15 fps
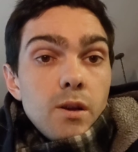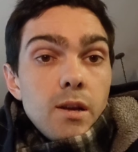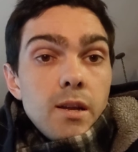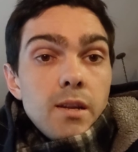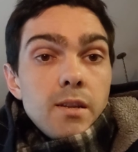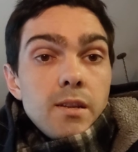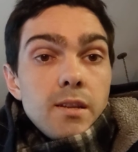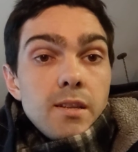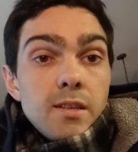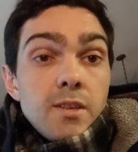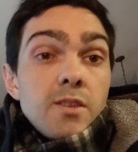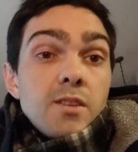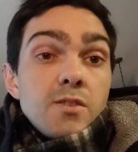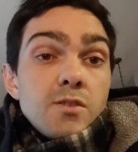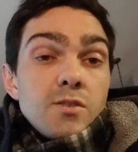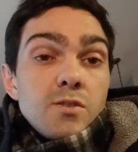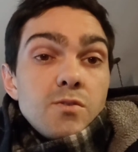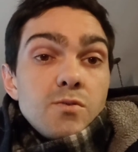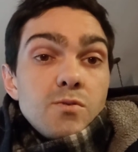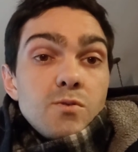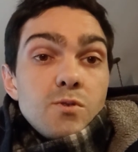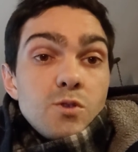and
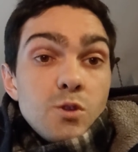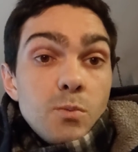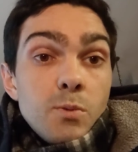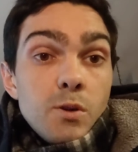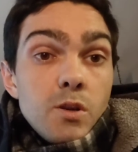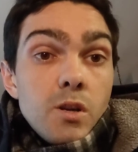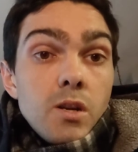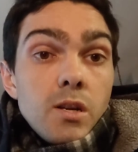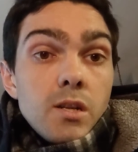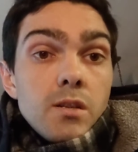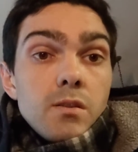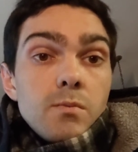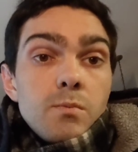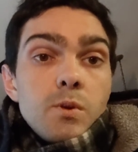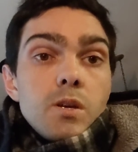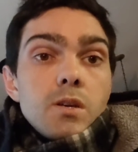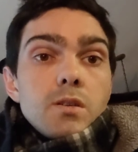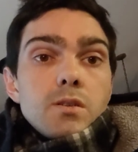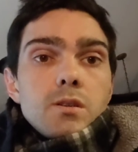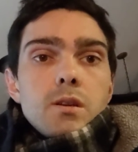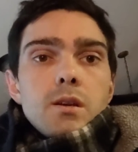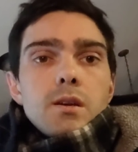that's super good
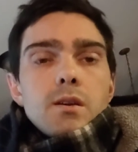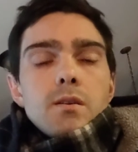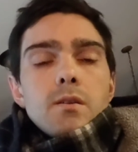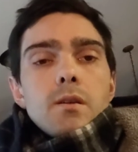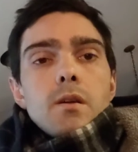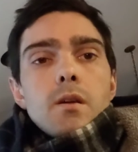because like